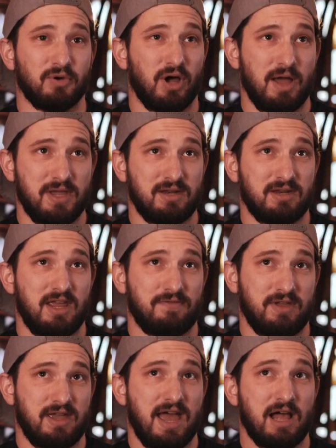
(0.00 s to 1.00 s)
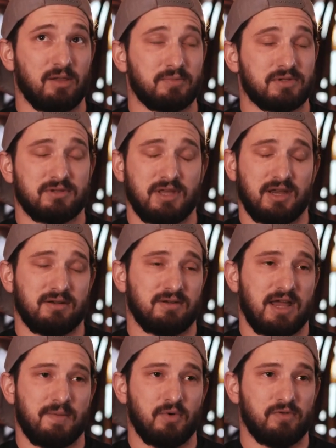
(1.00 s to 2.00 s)
But I mean, if it helps, then
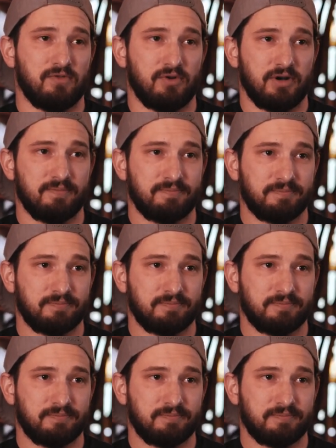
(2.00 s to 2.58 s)
I'm all for it.